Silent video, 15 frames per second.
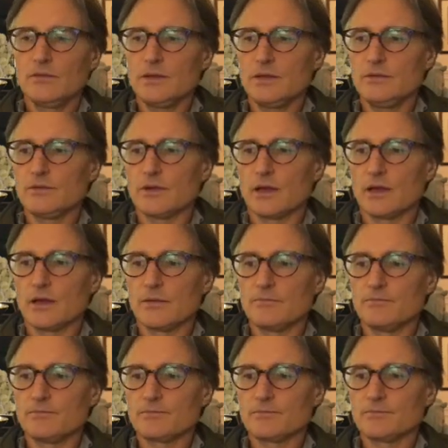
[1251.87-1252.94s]
these
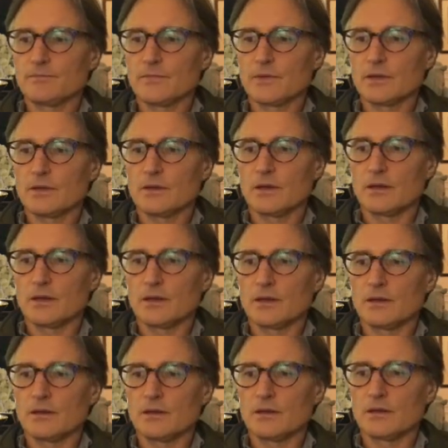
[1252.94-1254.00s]
um,
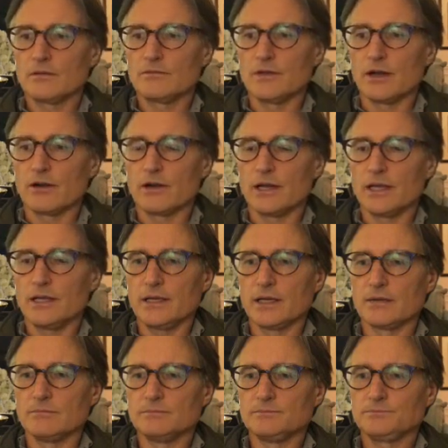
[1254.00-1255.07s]
uh, very
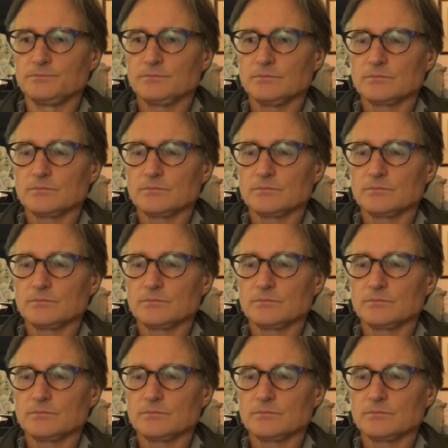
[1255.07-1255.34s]
um,